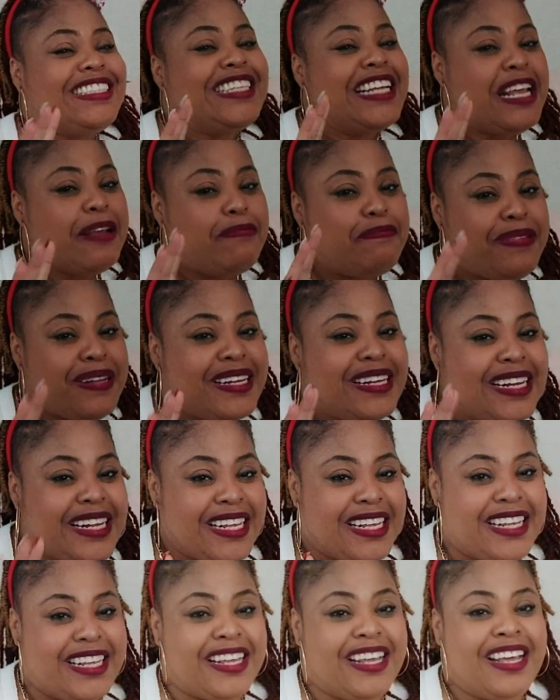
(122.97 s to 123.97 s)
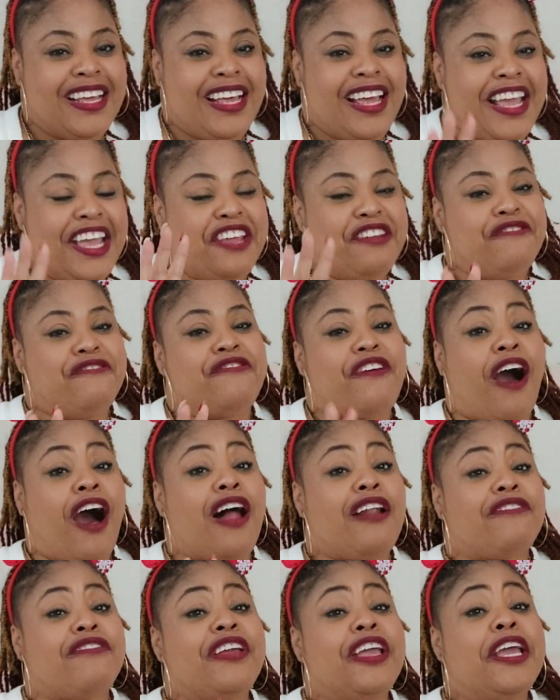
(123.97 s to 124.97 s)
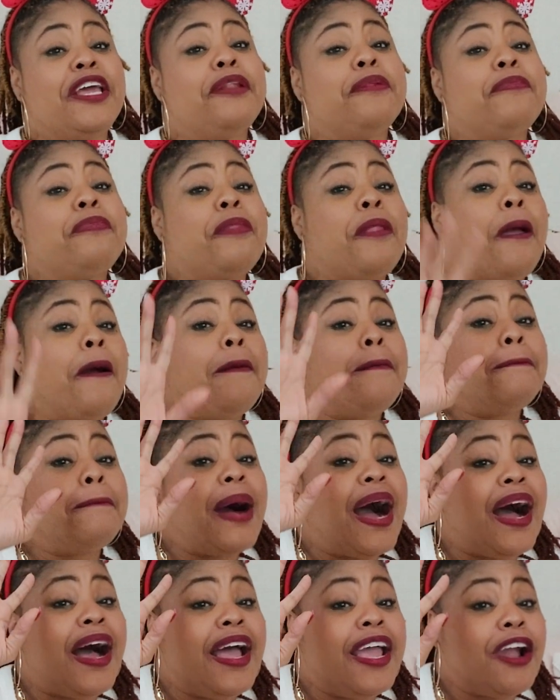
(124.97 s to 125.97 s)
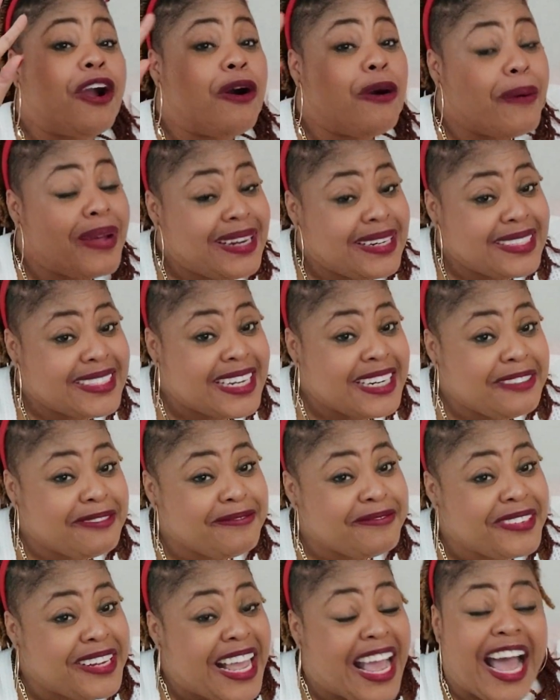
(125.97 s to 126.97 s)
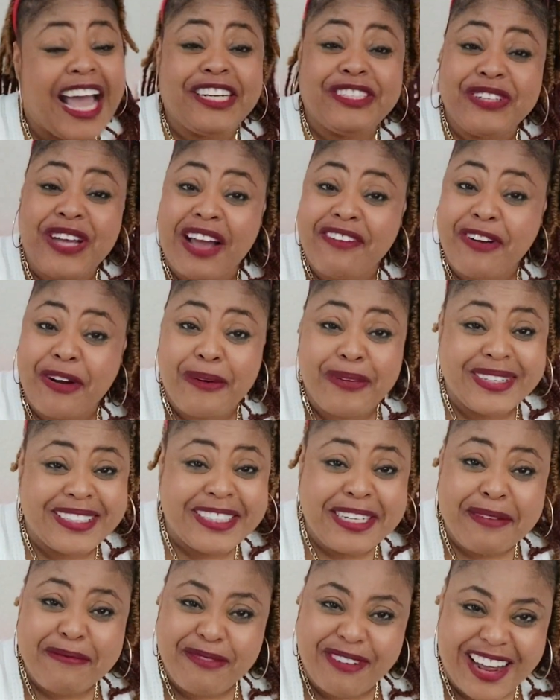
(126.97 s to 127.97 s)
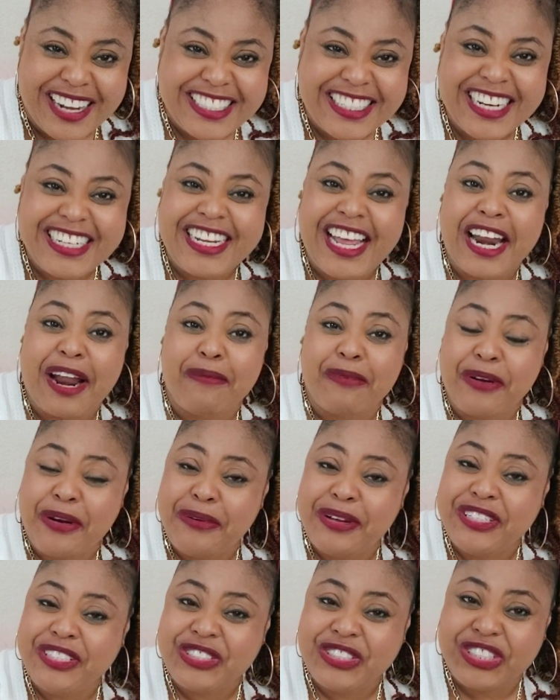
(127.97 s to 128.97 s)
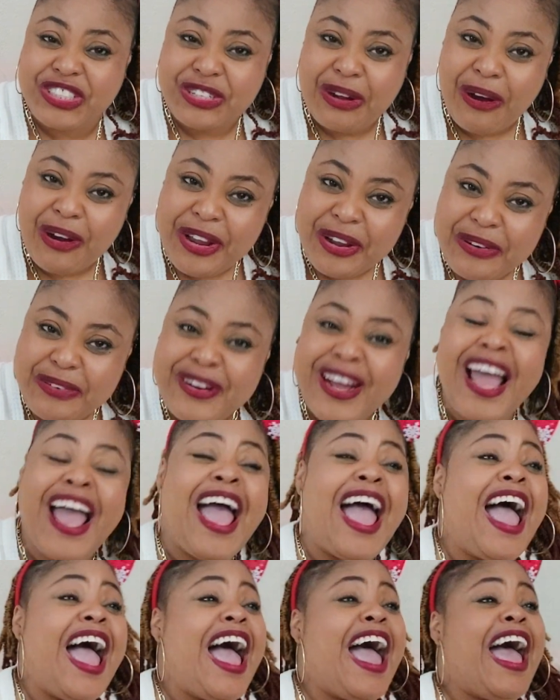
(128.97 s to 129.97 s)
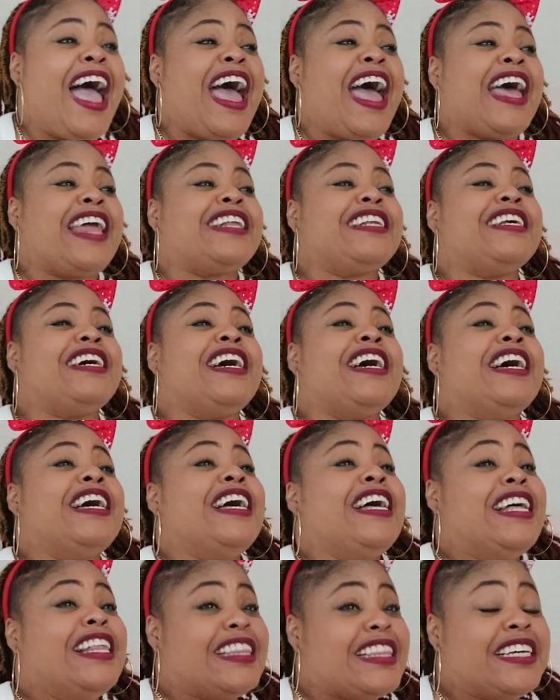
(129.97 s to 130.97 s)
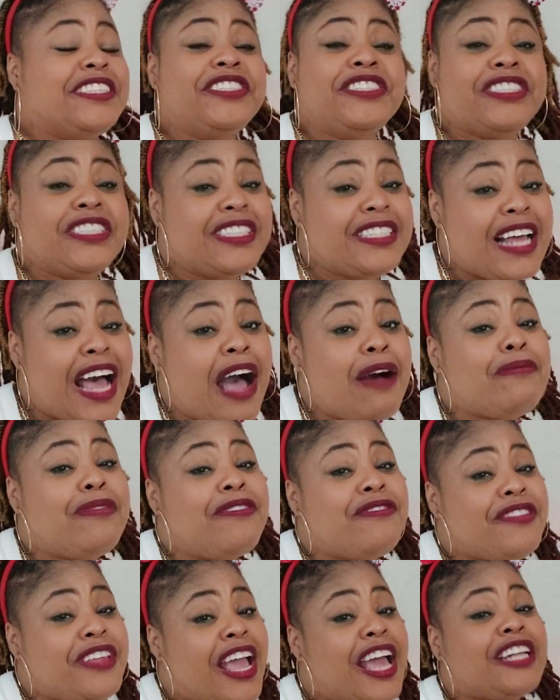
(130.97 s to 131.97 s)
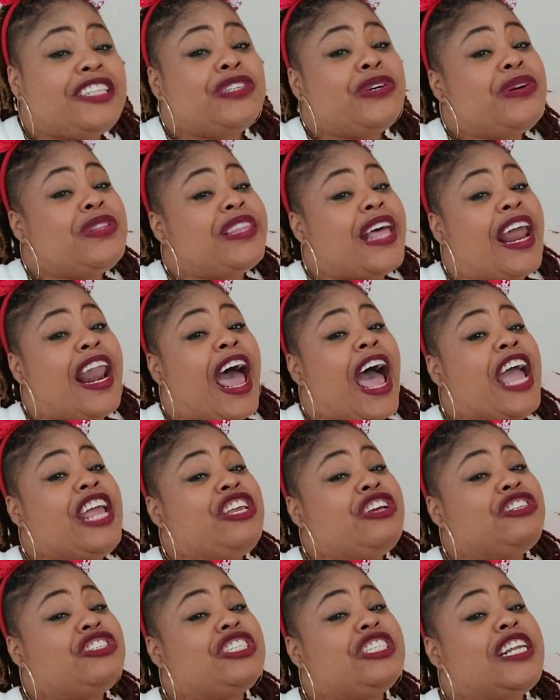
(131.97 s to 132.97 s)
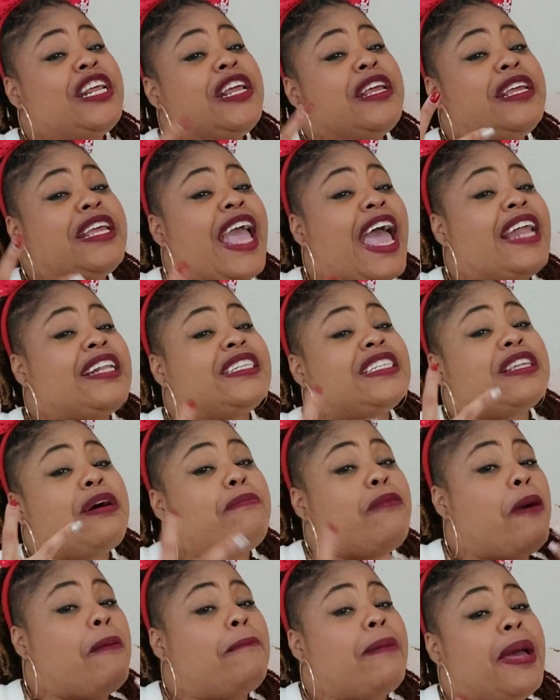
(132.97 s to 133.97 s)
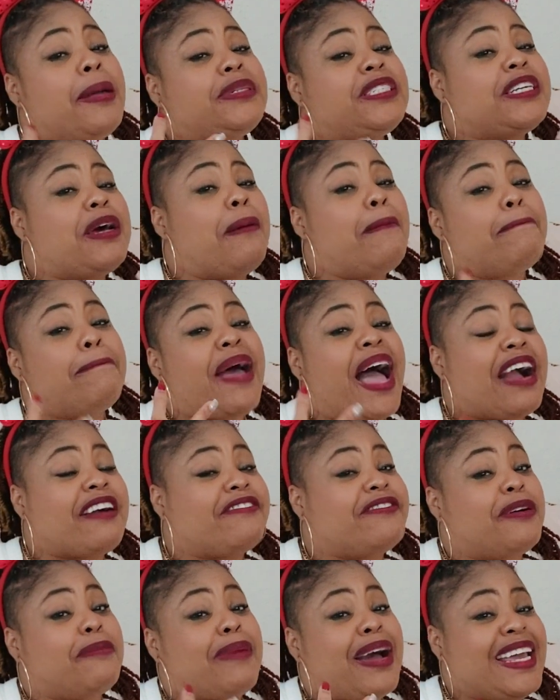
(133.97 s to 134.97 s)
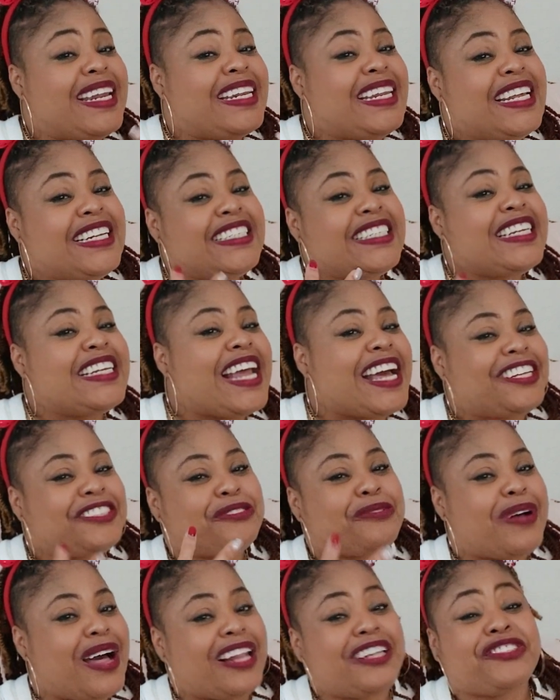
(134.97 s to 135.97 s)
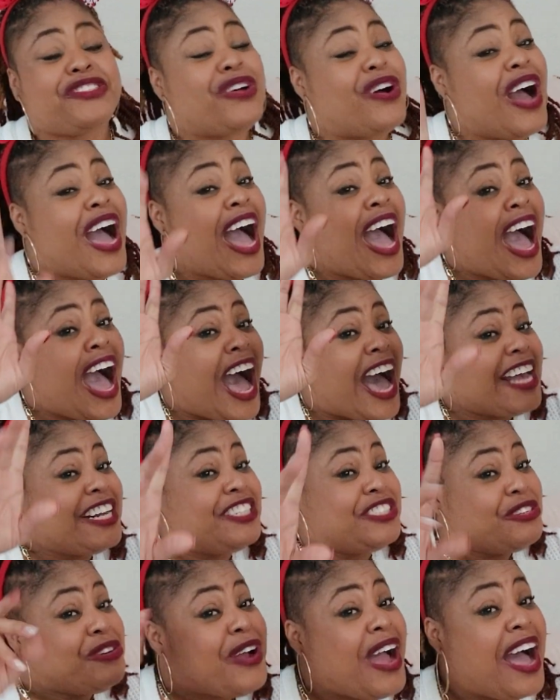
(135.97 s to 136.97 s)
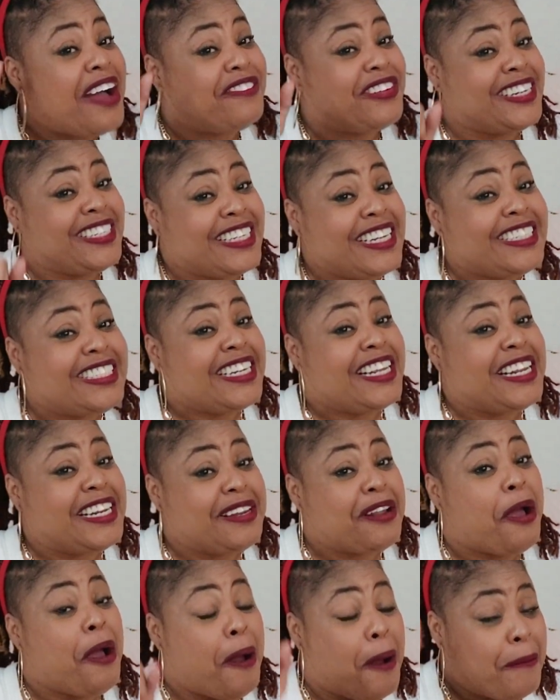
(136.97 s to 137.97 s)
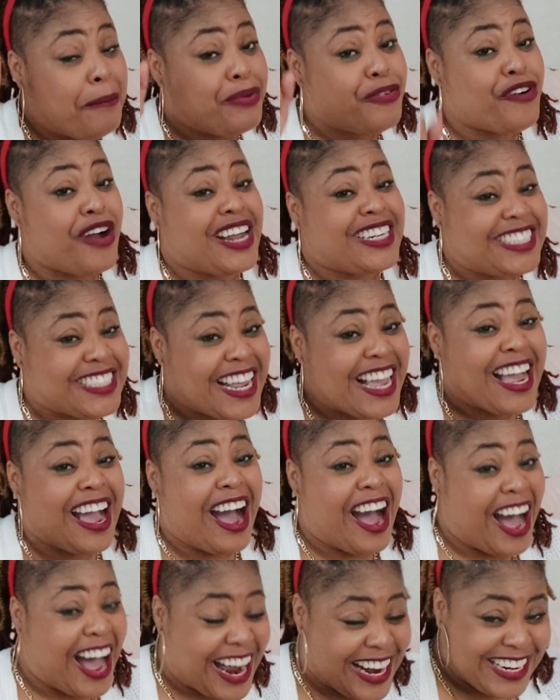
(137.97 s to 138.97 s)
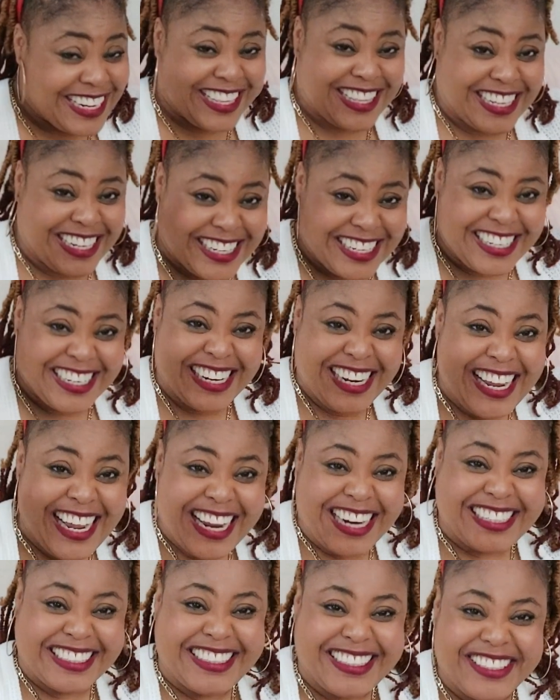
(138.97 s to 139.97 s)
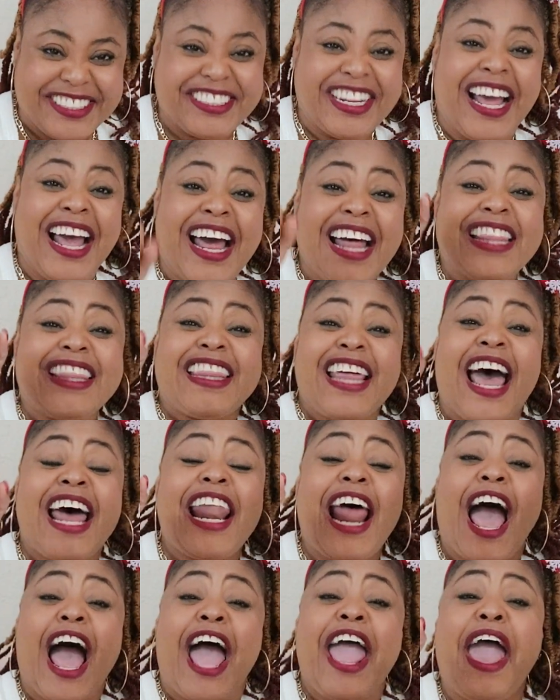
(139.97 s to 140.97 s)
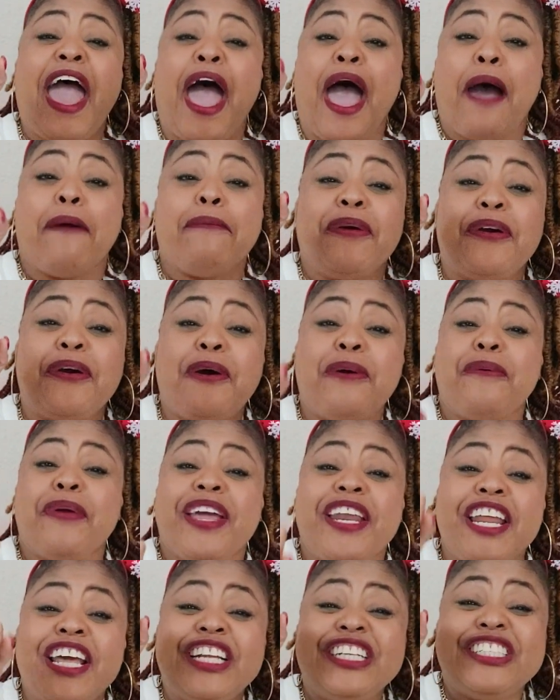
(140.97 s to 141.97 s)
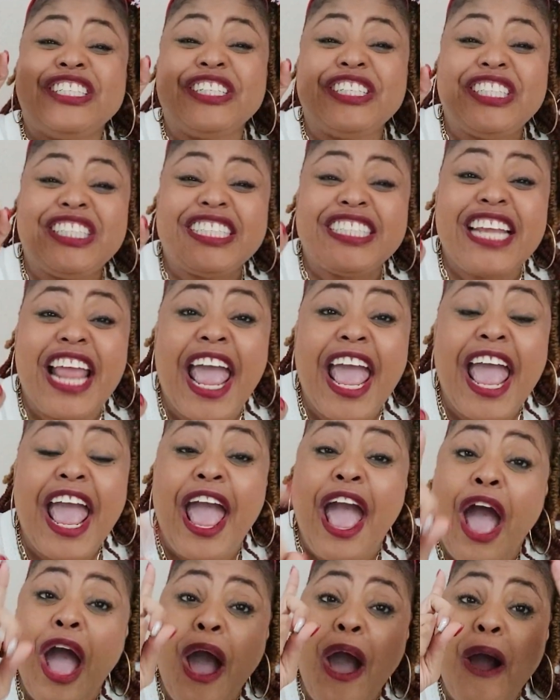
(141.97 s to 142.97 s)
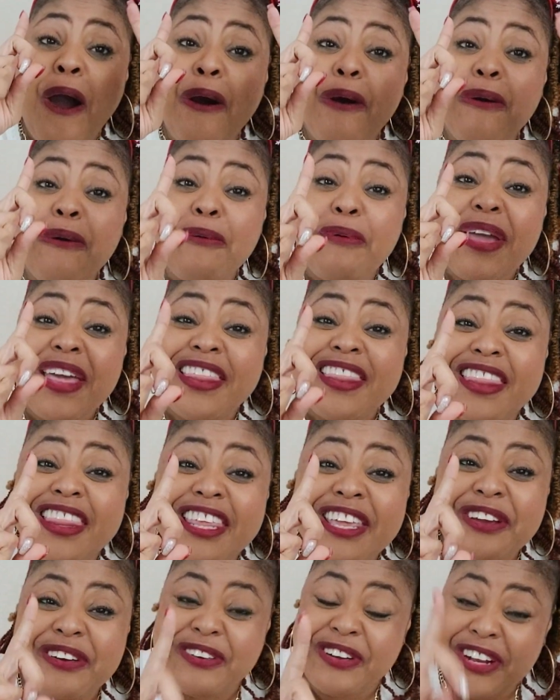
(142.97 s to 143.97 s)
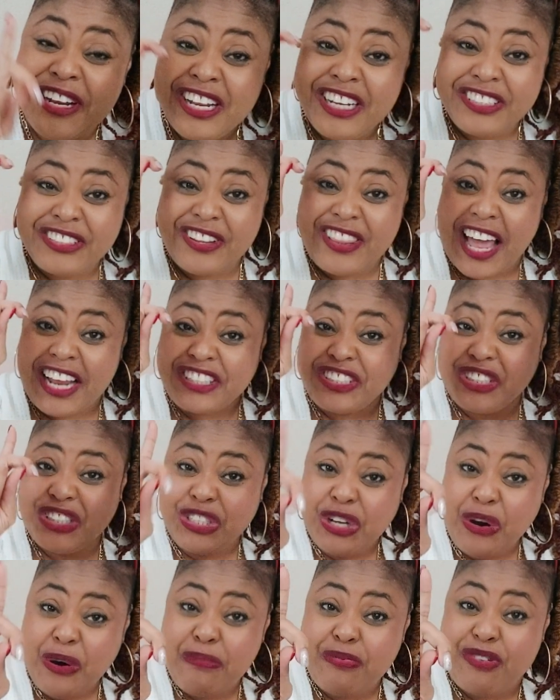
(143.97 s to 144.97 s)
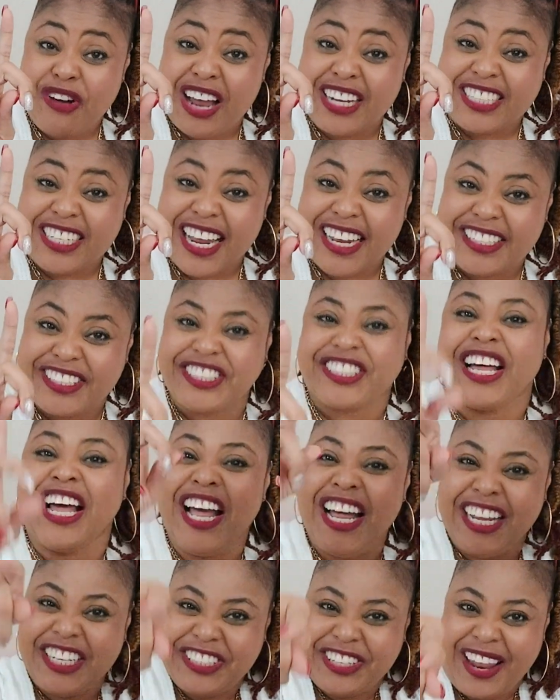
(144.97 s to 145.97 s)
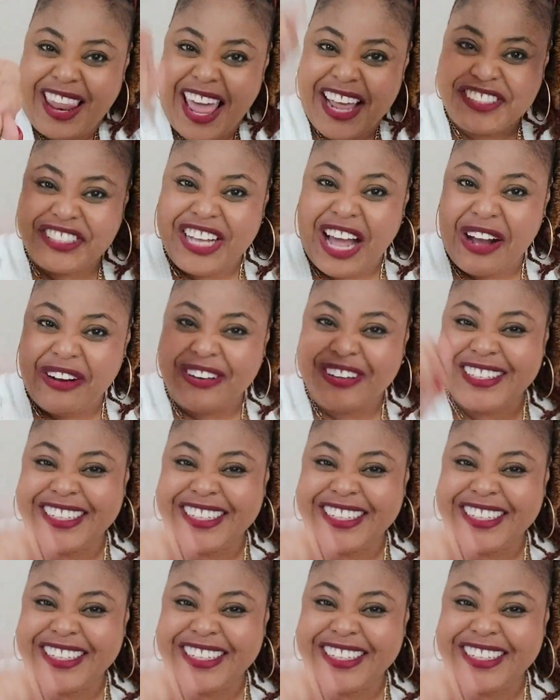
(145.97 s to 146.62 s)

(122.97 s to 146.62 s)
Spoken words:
deeply involved in my quilting. I do have a quilting project that I'm going to show you. And this is the time of year too that I usually get the momentum back for my knitting as well. So I do have a knitting project on the needles that I am going to share with you. So that's two projects. So let's go.